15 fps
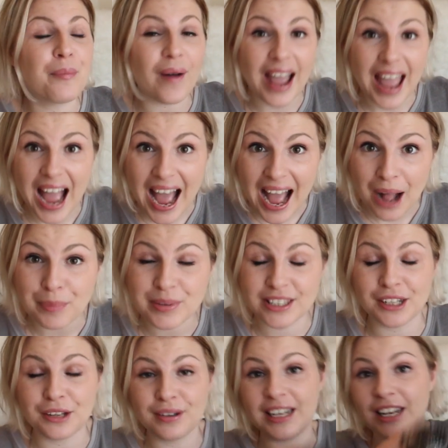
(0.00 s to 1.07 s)
But I
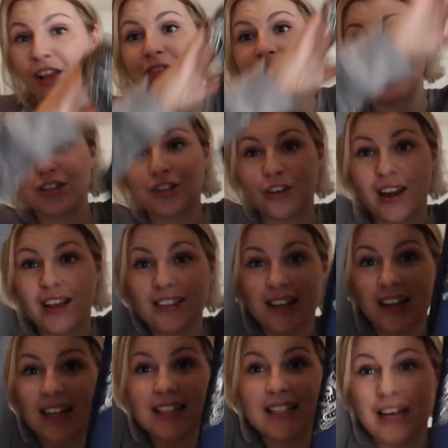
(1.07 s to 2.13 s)
absolutely love this dress,
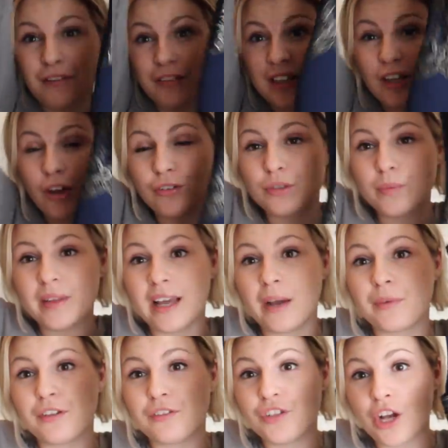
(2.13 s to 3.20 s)
and it's definitely not something I
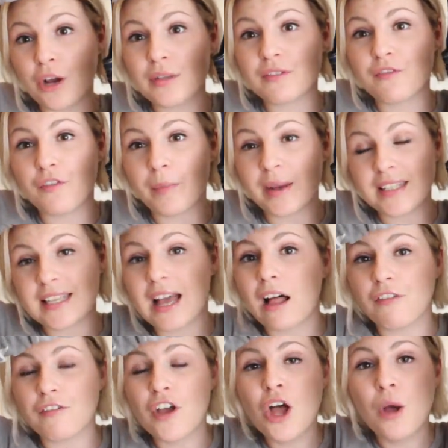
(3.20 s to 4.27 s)
would have chosen for
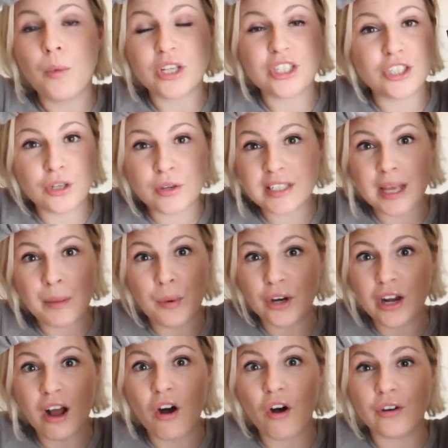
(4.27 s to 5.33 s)
myself, but as soon as I put
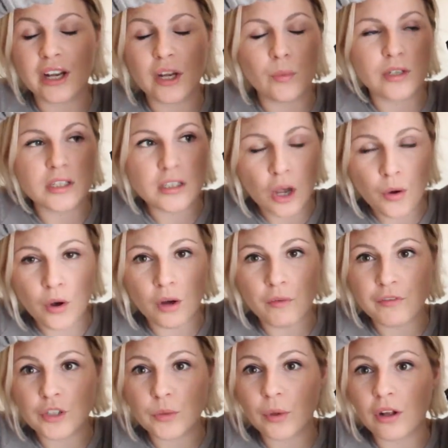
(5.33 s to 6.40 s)
it on, it was so
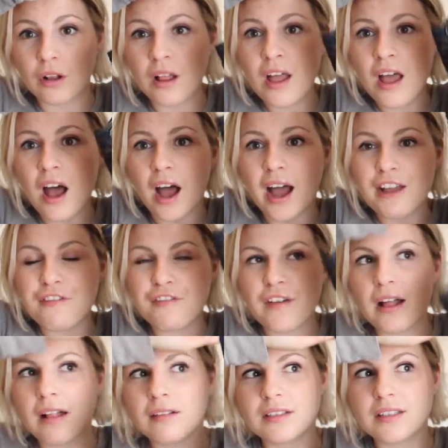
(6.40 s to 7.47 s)
comfortable. I
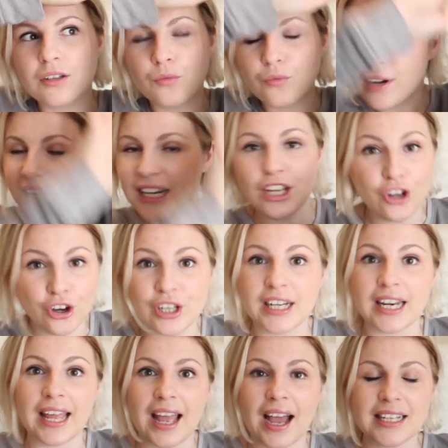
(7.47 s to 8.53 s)
felt really good
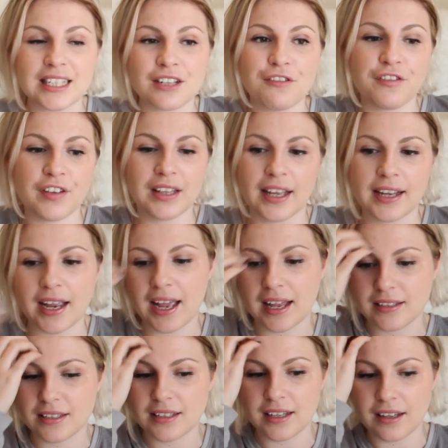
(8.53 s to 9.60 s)
in it. I didn't feel like I
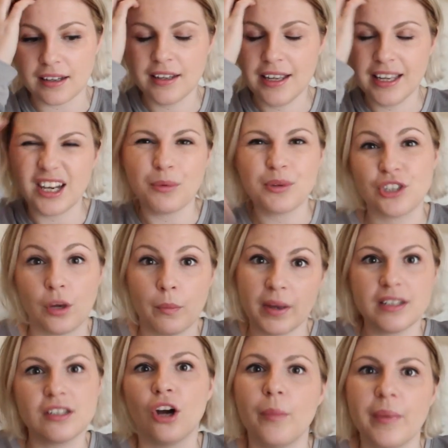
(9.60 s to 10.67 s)
had to, suck
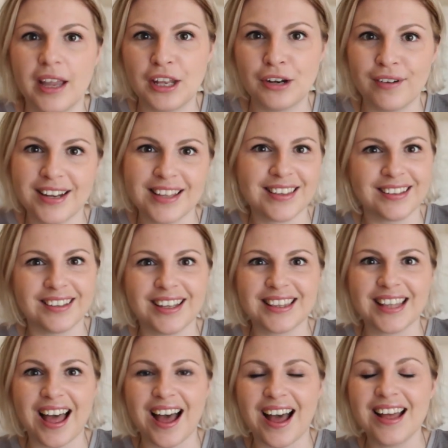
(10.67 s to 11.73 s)
my tummy in or anything like
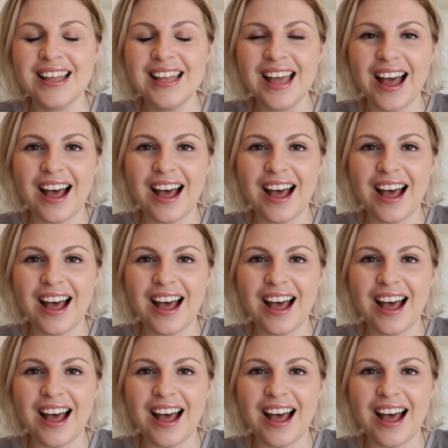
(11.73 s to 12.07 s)
that.